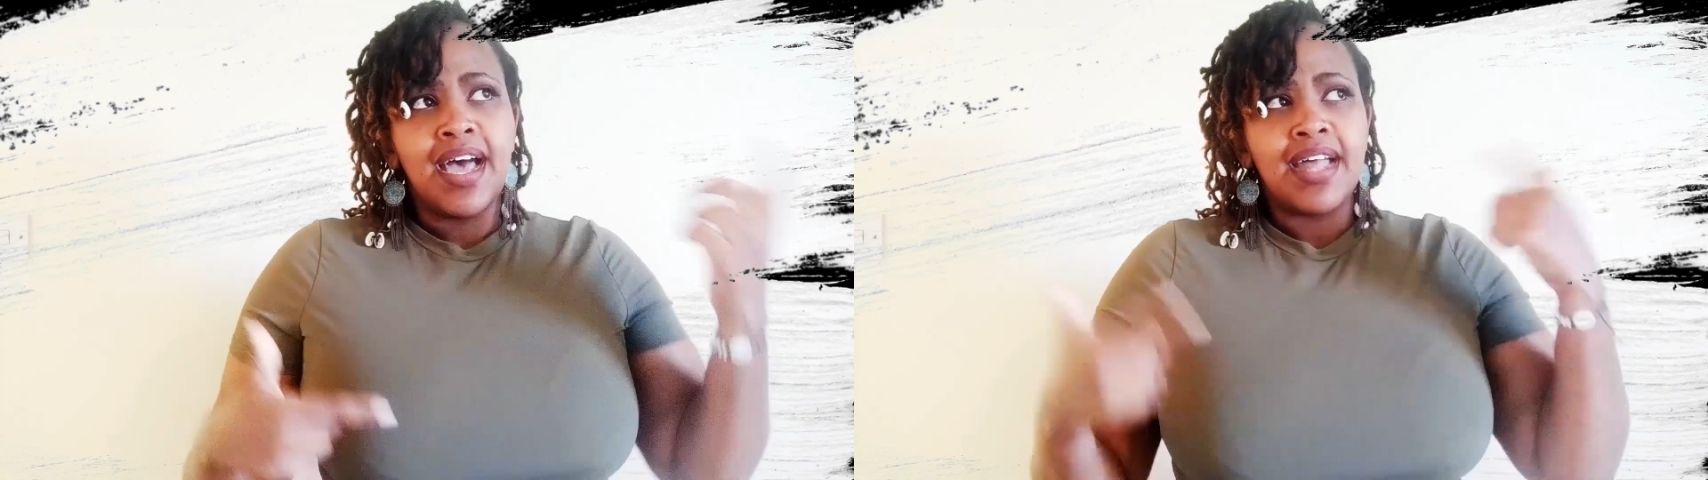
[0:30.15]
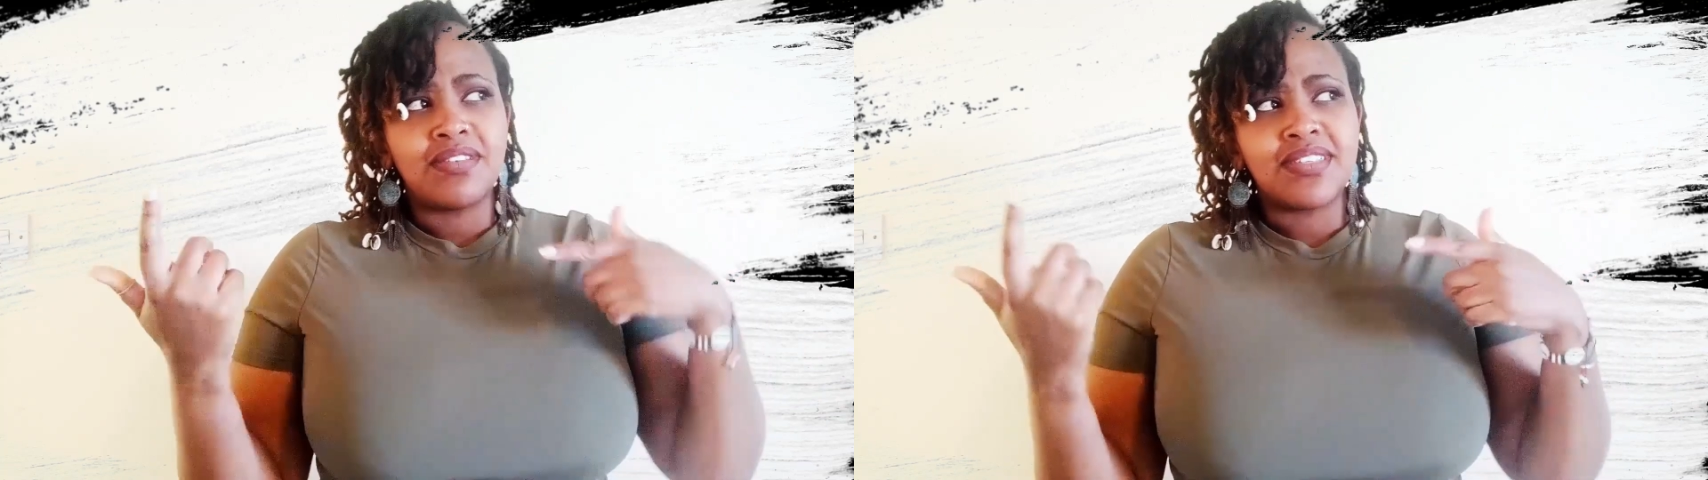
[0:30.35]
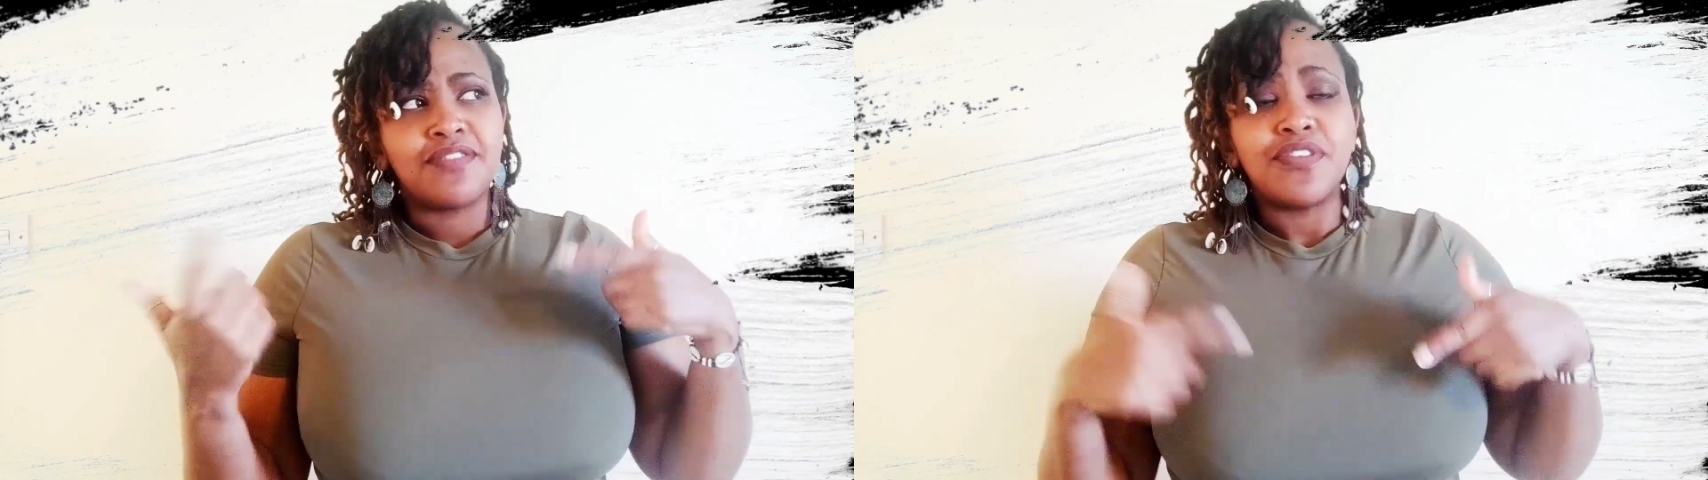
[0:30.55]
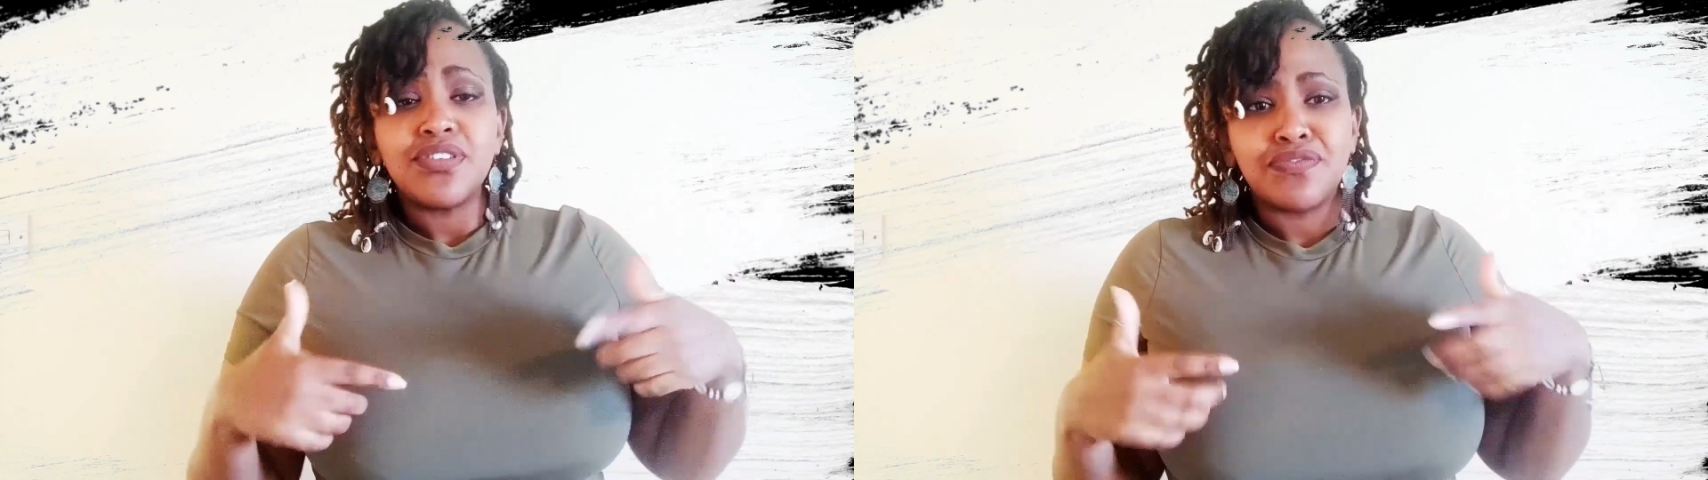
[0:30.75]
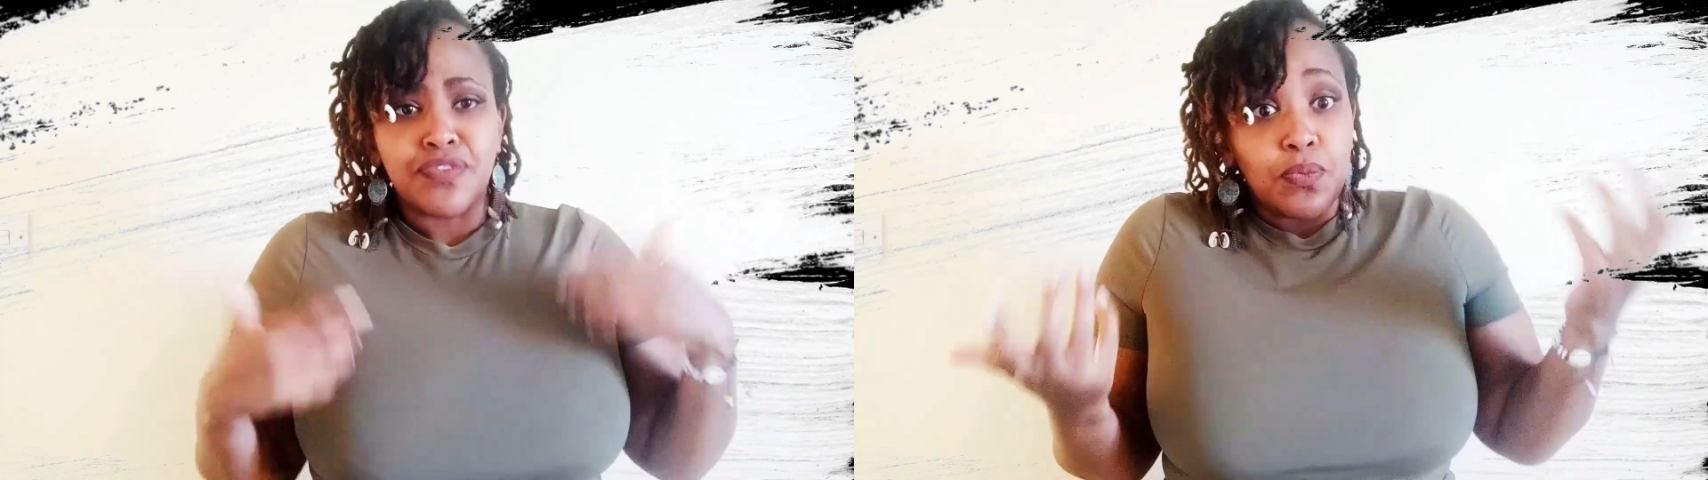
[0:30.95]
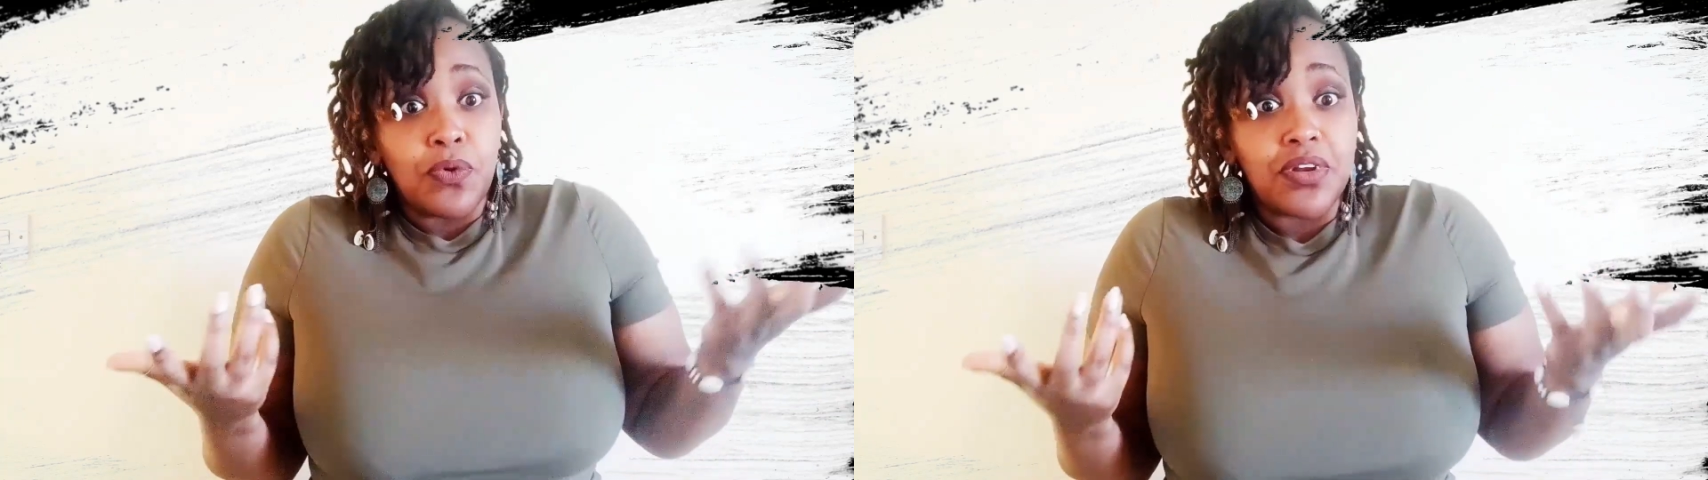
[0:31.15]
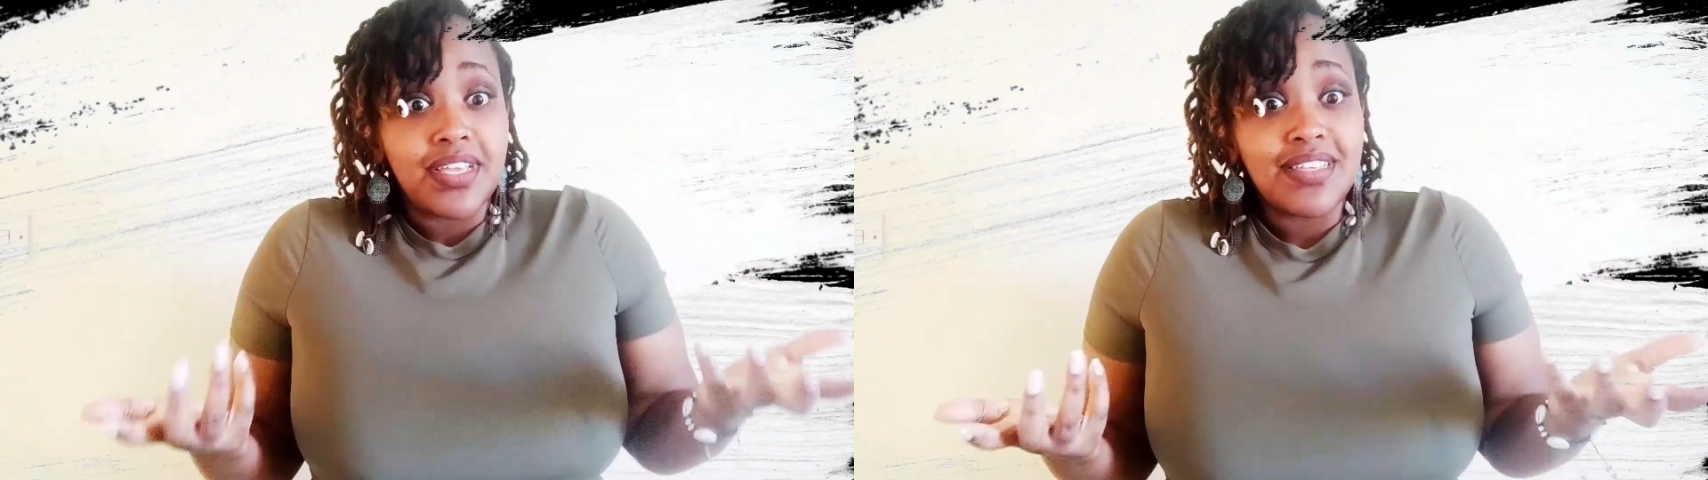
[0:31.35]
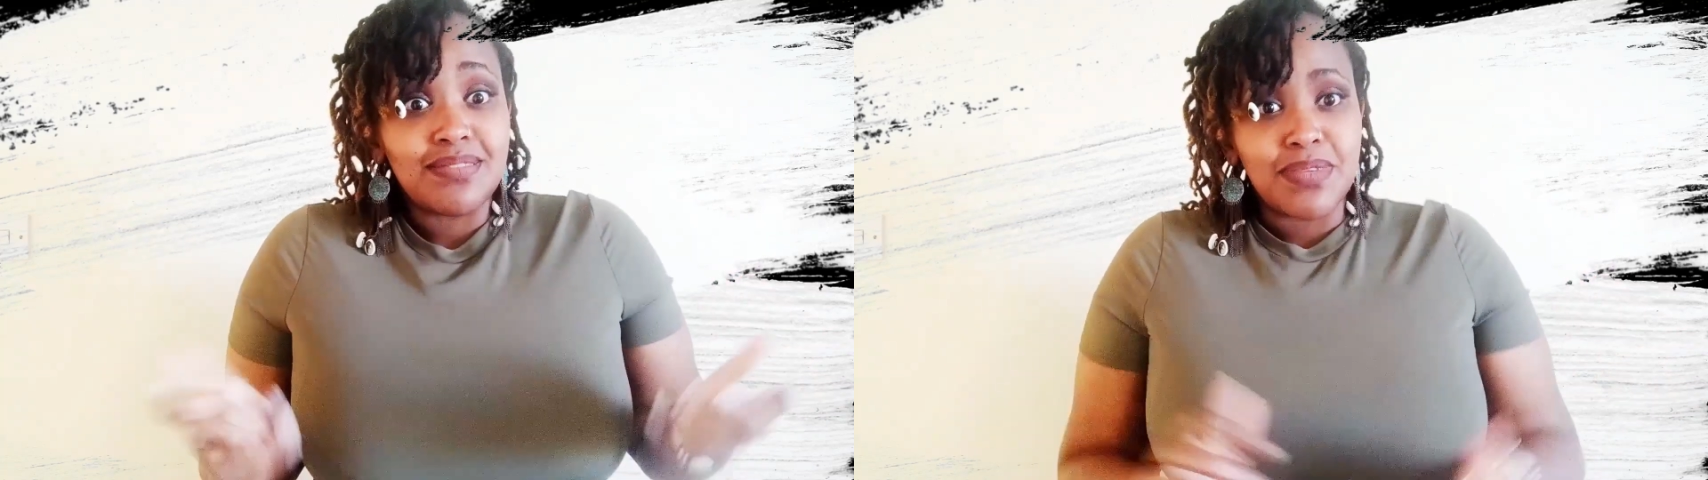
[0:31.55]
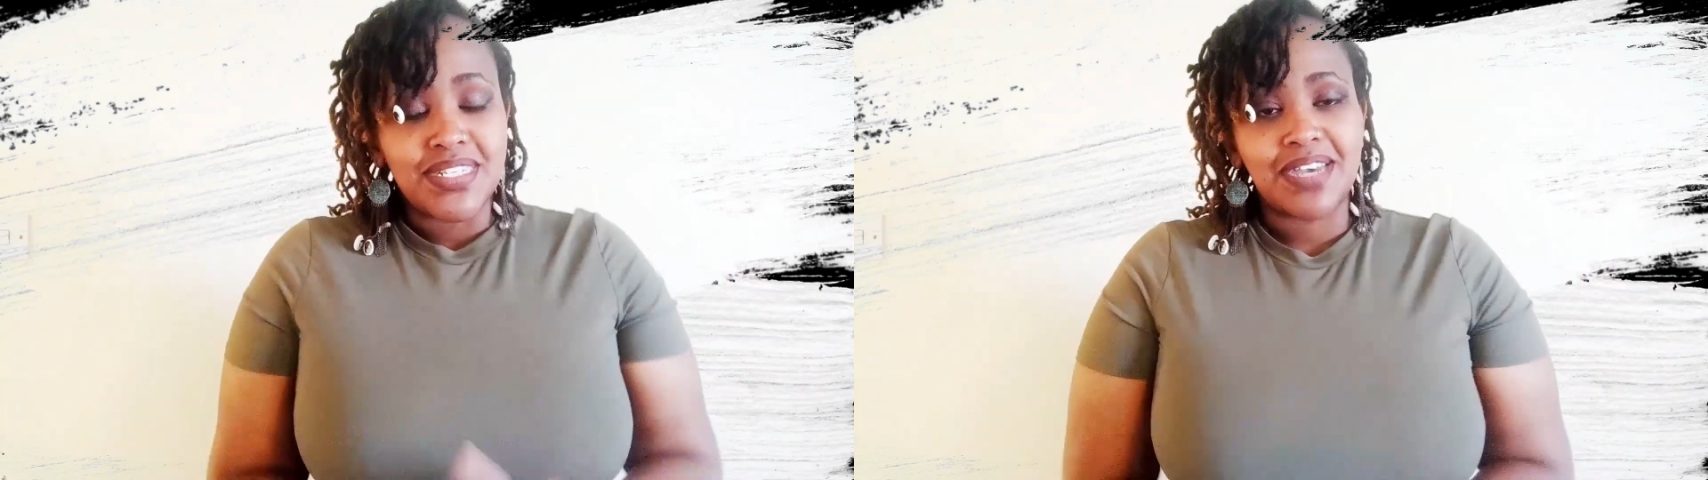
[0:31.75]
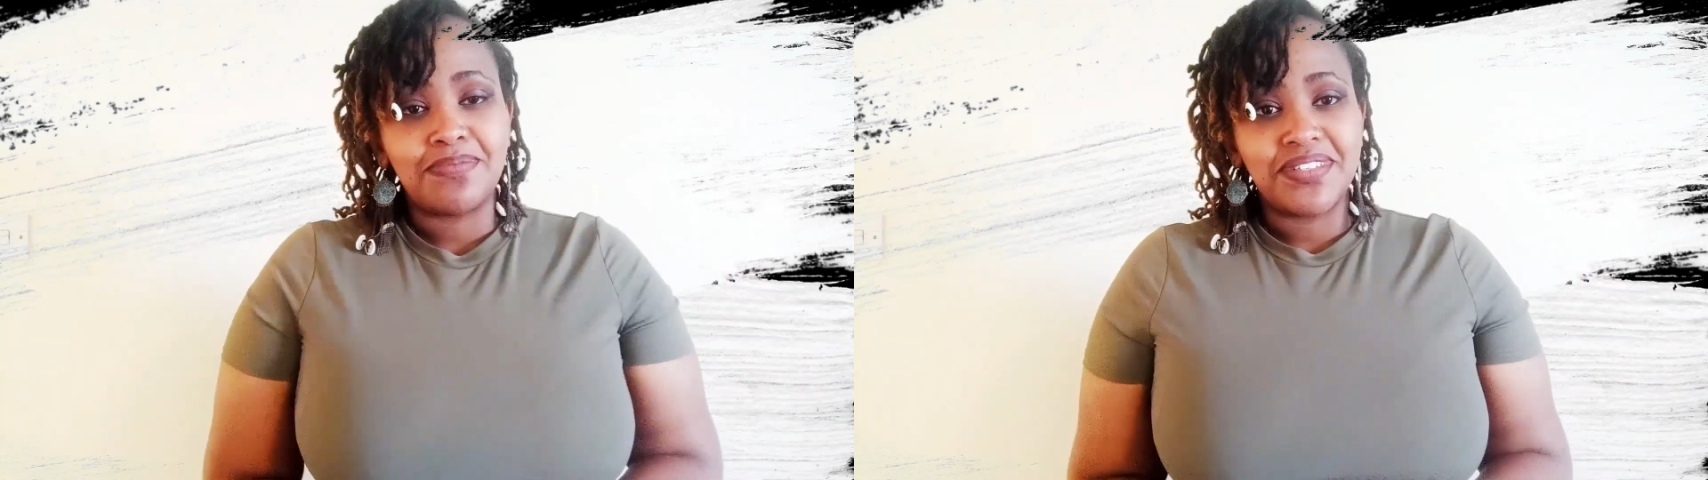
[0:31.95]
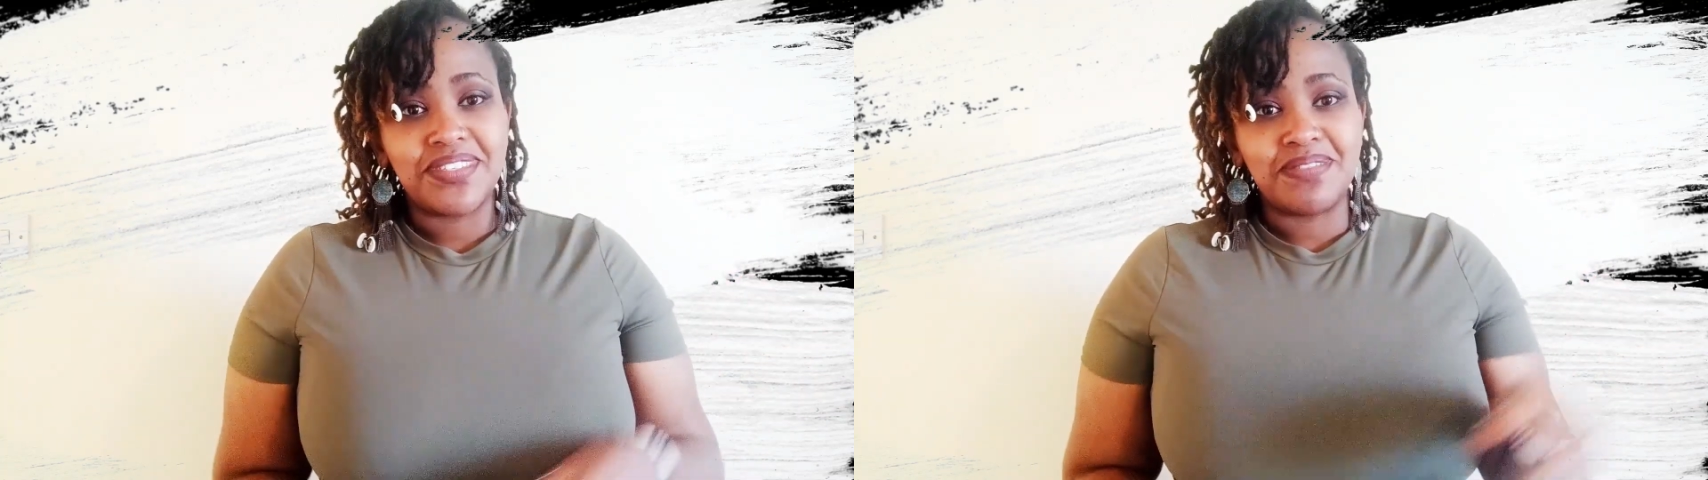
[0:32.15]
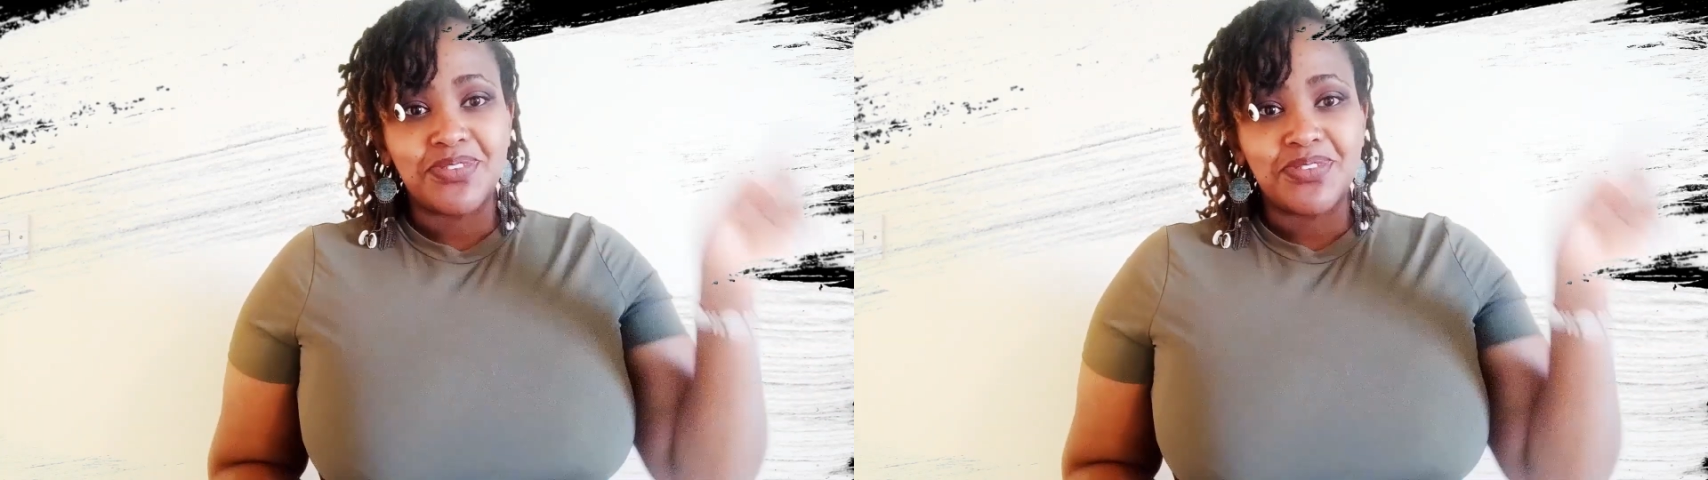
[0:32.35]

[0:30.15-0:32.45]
And I was like, first of all, what is metabolism?